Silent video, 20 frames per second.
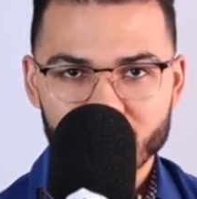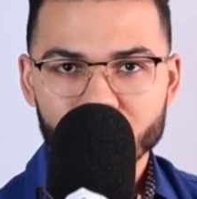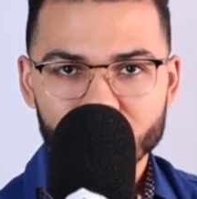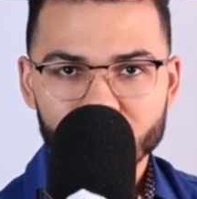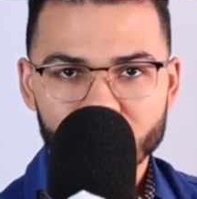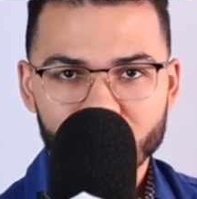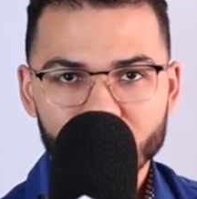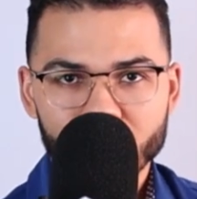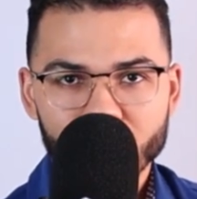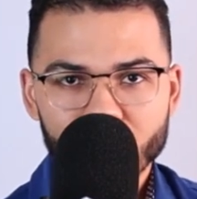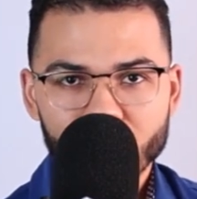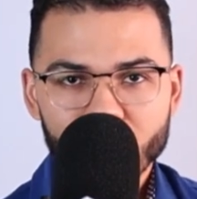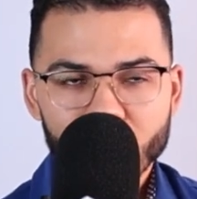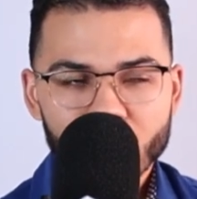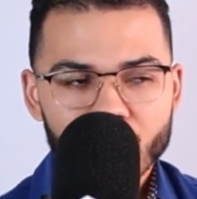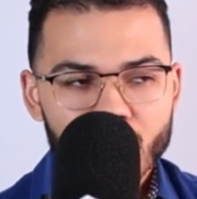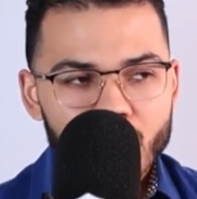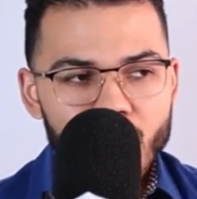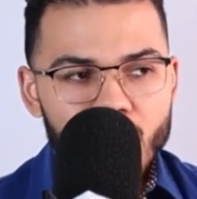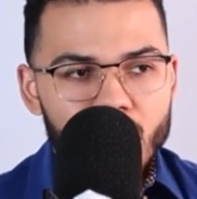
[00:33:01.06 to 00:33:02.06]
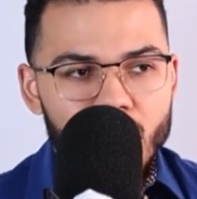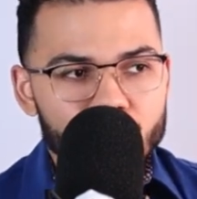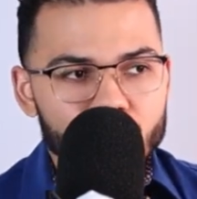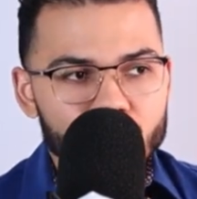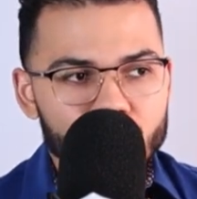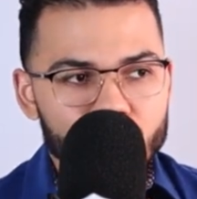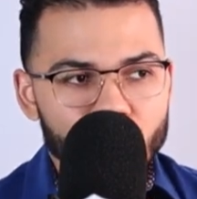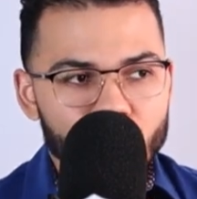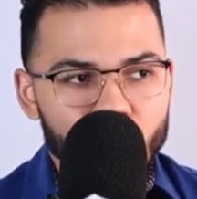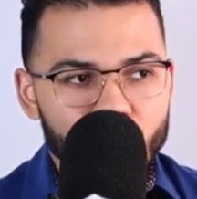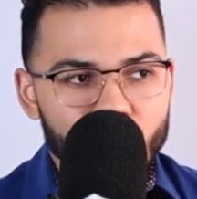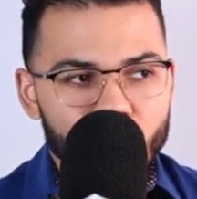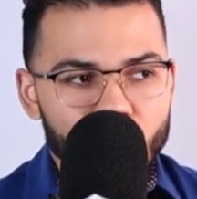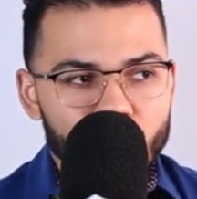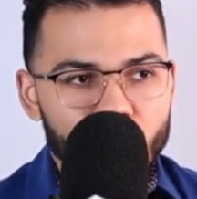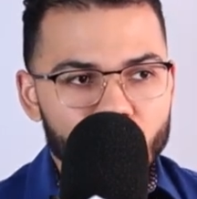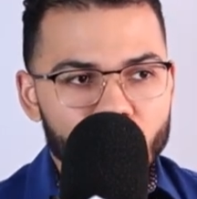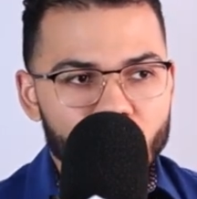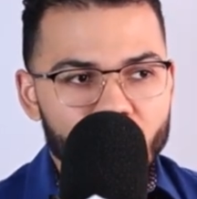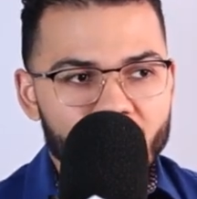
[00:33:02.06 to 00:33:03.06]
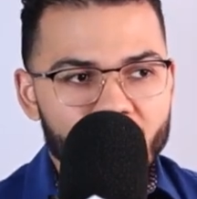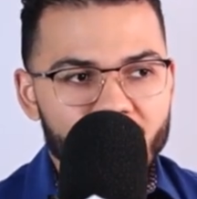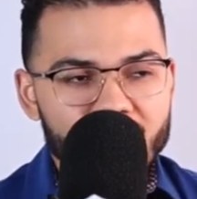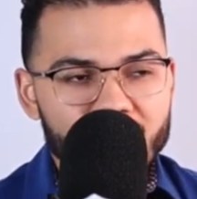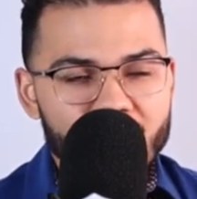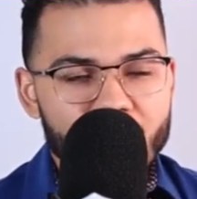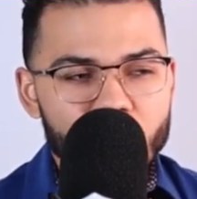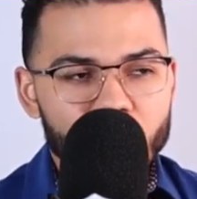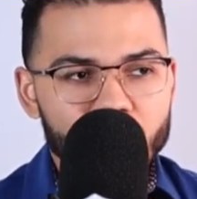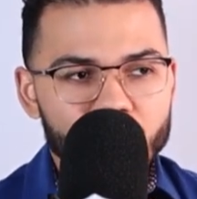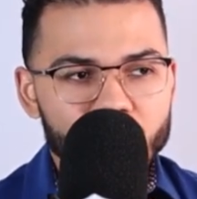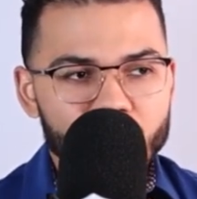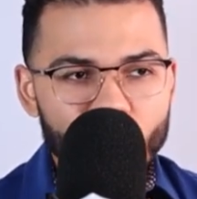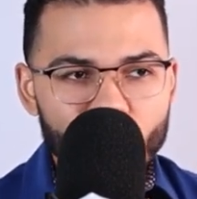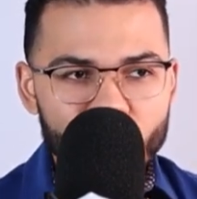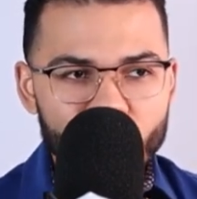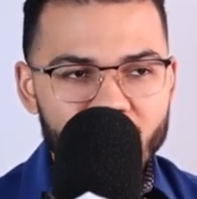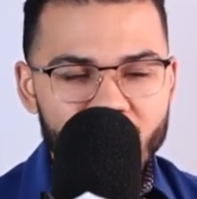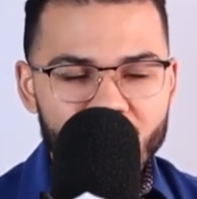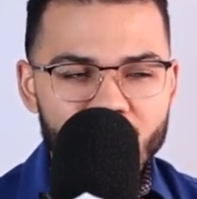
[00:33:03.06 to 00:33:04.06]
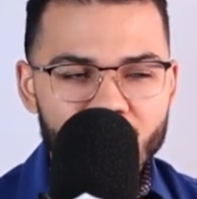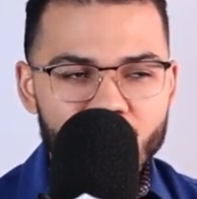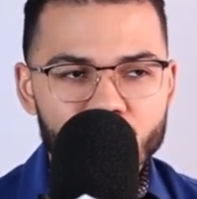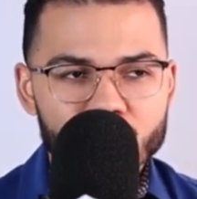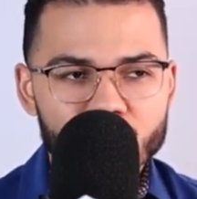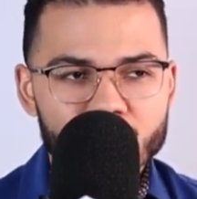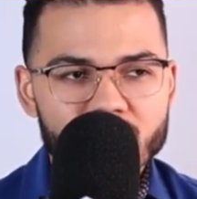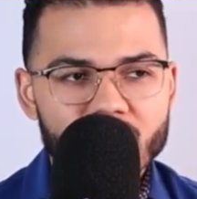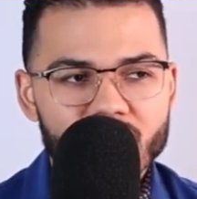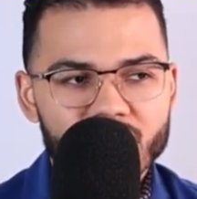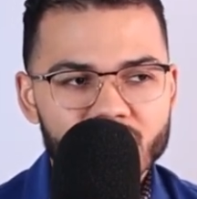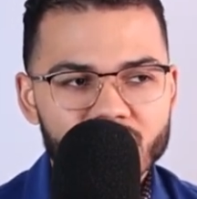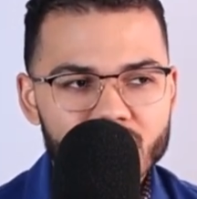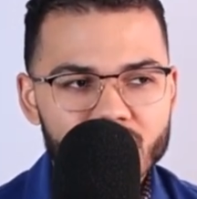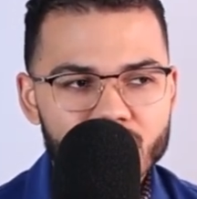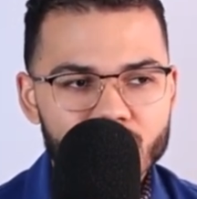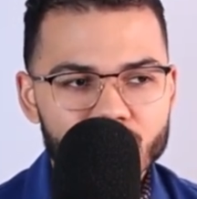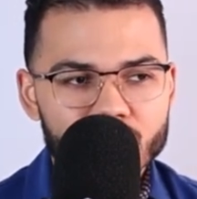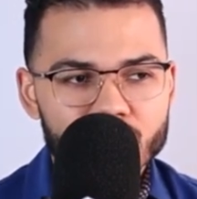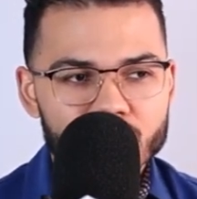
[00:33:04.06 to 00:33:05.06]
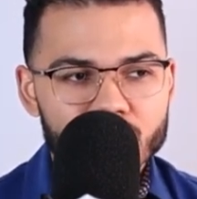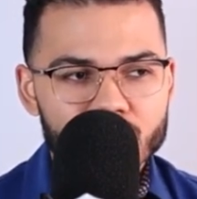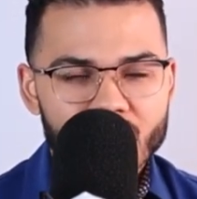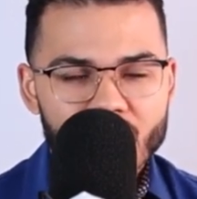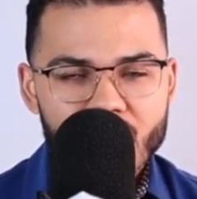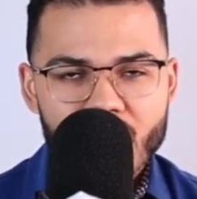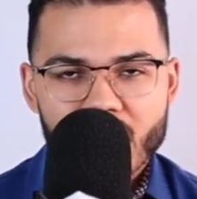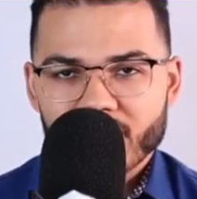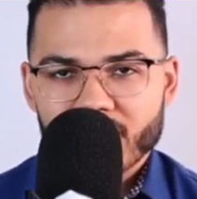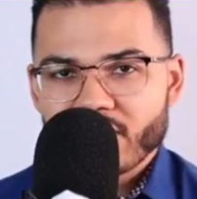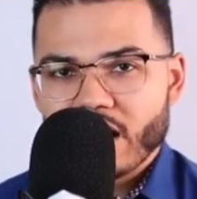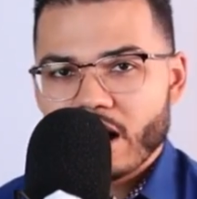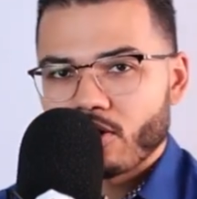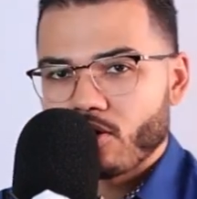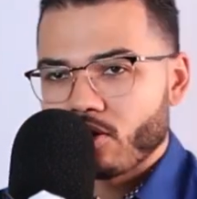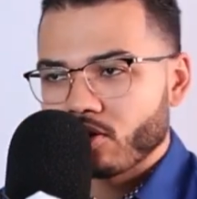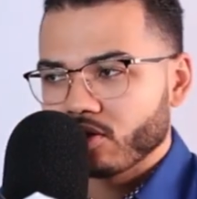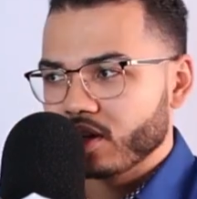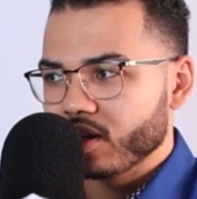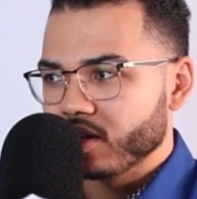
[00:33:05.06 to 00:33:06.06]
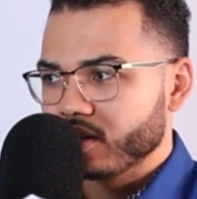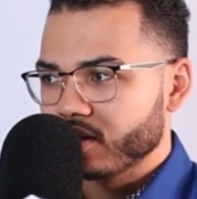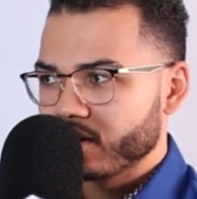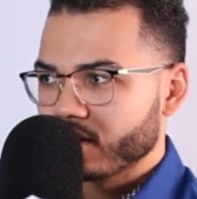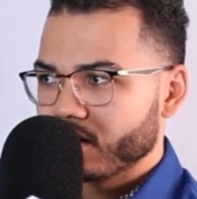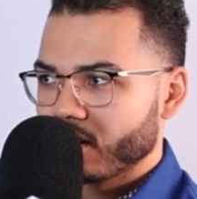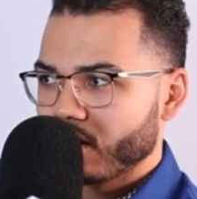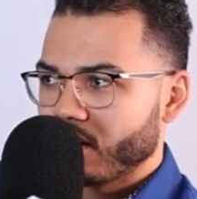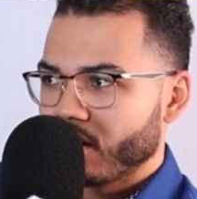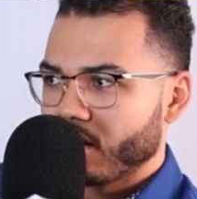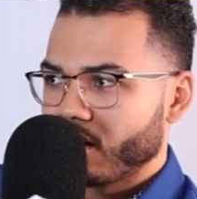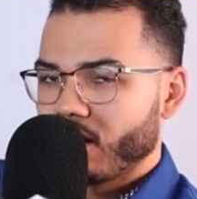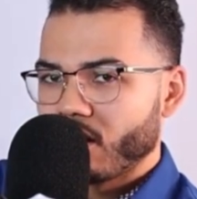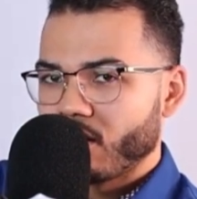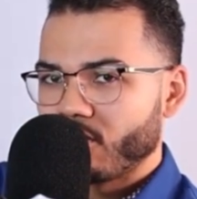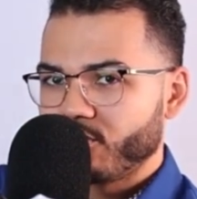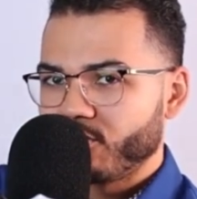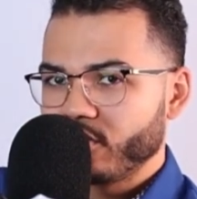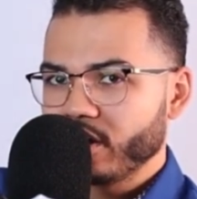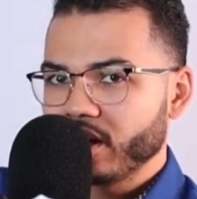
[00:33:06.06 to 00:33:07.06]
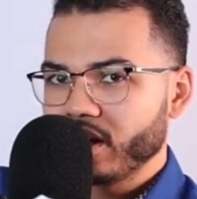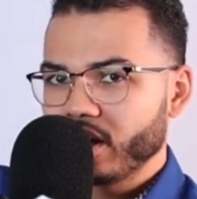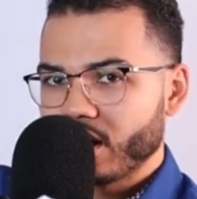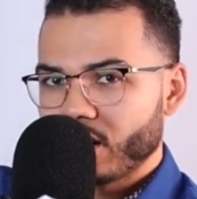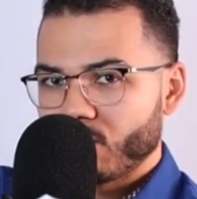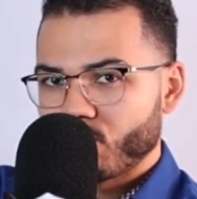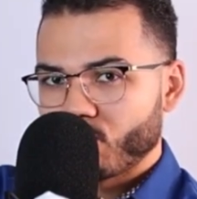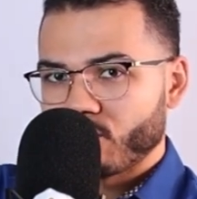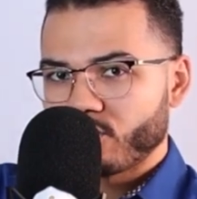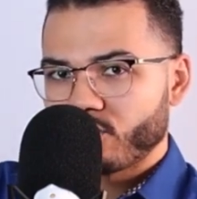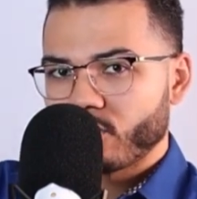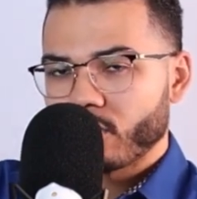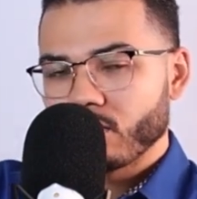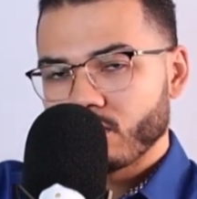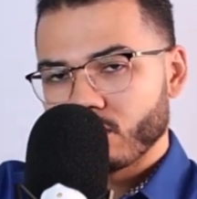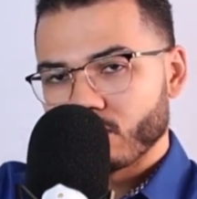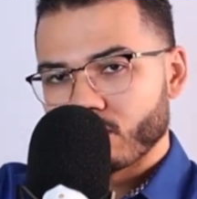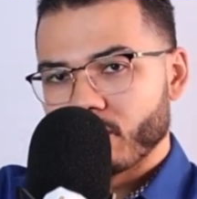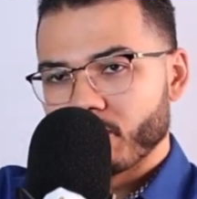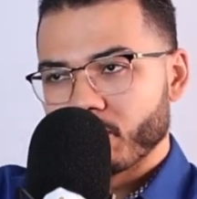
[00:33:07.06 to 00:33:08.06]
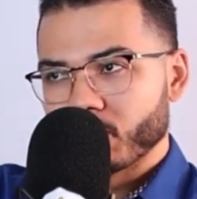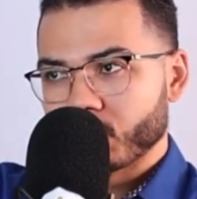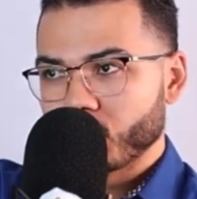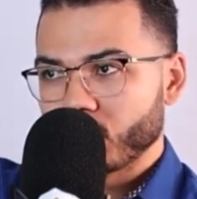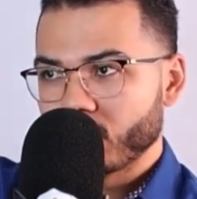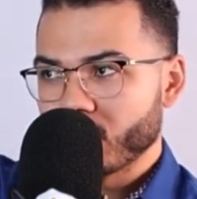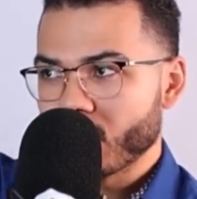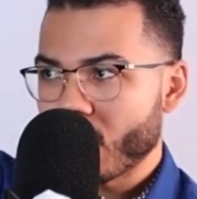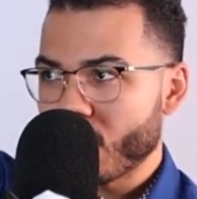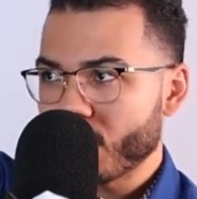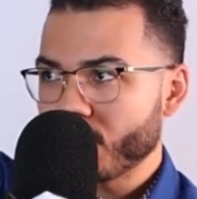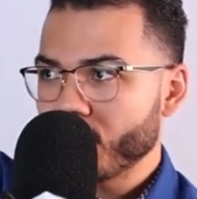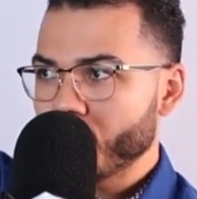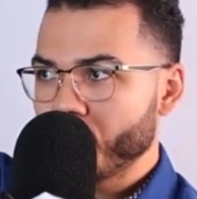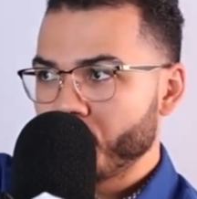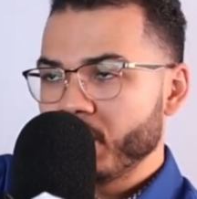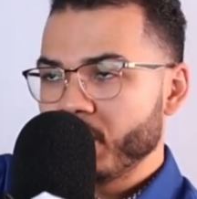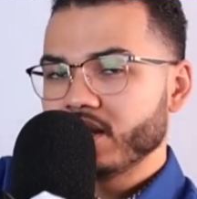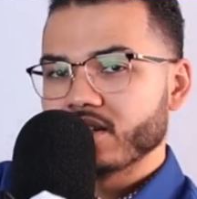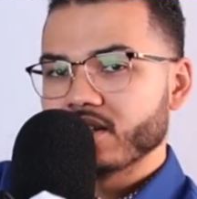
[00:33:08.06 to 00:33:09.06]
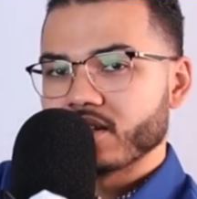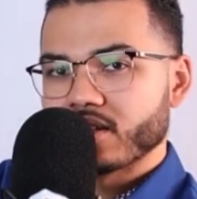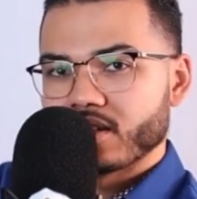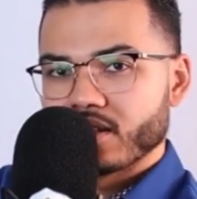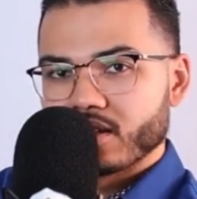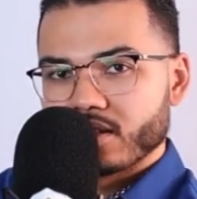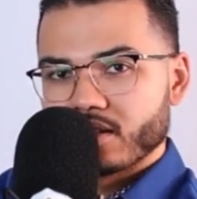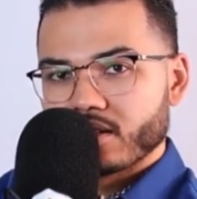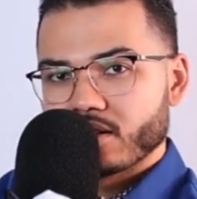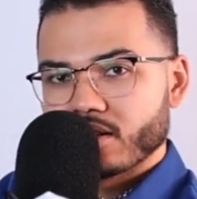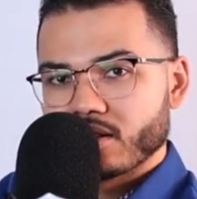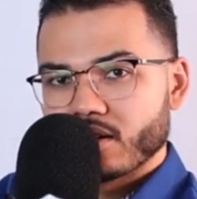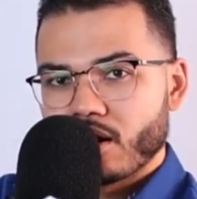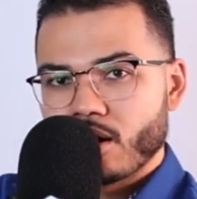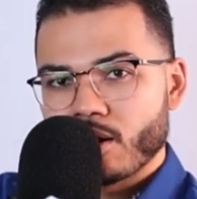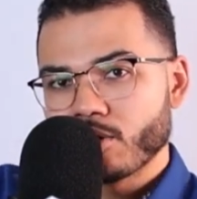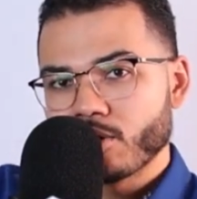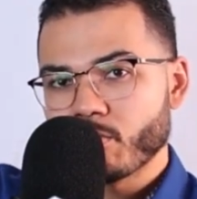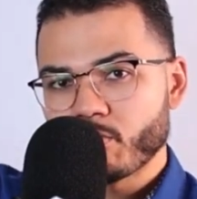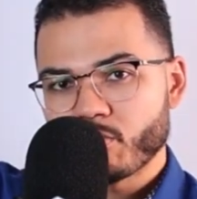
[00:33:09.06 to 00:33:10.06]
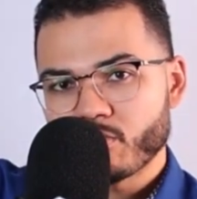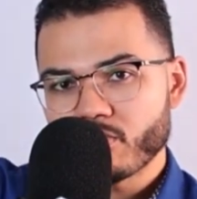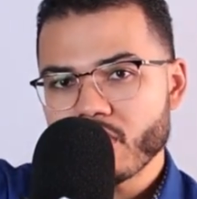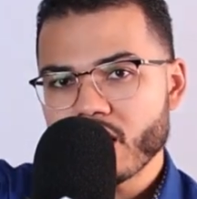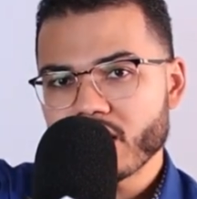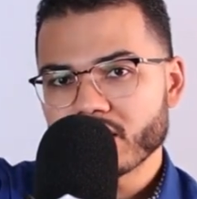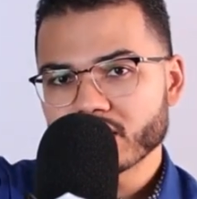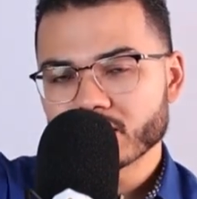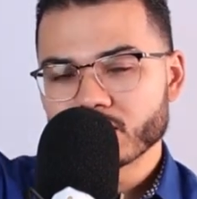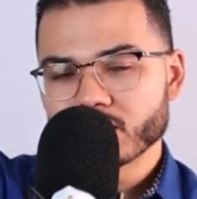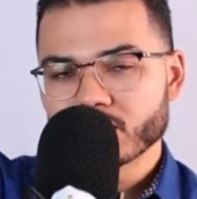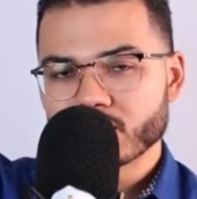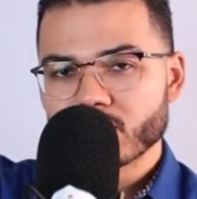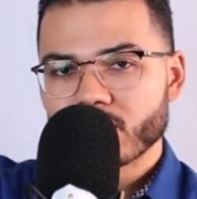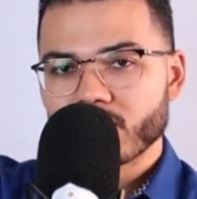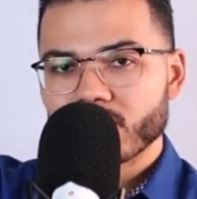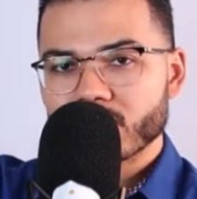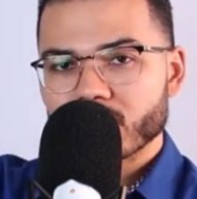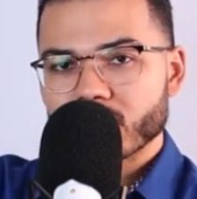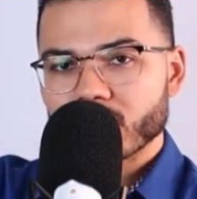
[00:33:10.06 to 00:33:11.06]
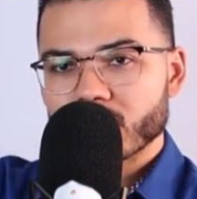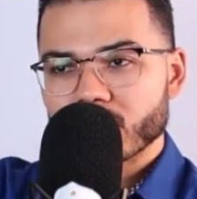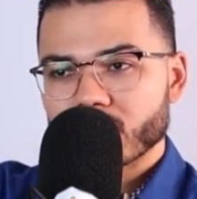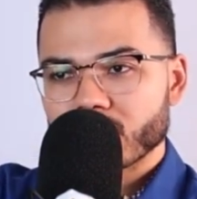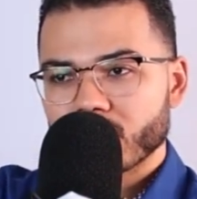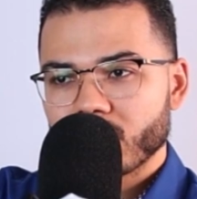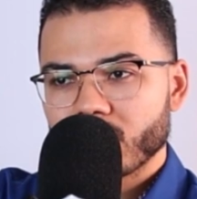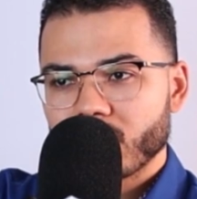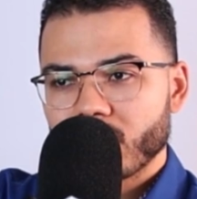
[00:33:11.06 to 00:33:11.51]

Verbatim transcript: right? So at that point in those seven years, I've got all these affiliate and referral agreements with other businesses, other products and services.